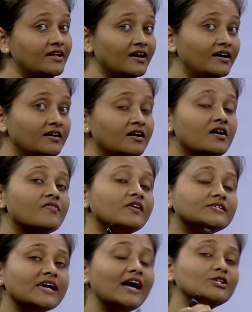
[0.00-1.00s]
here the
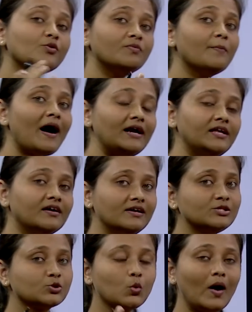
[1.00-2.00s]
size of the particle
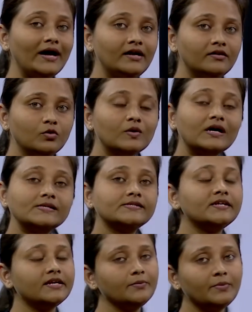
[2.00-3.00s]
is quite
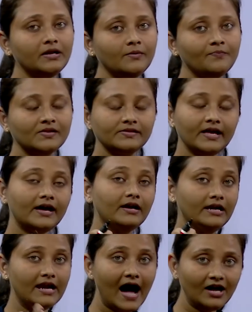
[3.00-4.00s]
considerable. They are
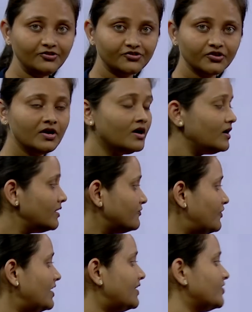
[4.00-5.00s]
large.
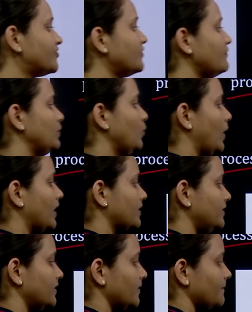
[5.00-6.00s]
Filtration will work
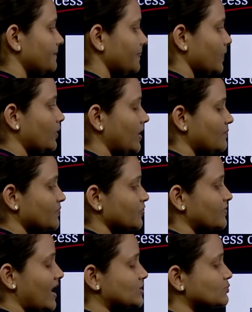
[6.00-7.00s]
here. Okay, so
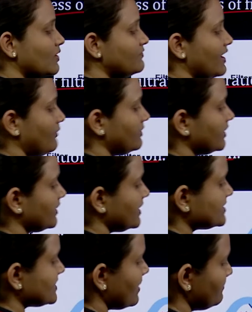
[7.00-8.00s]
that's why we have taken
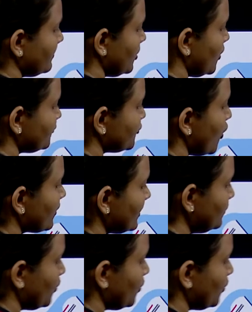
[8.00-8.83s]
example of chalk in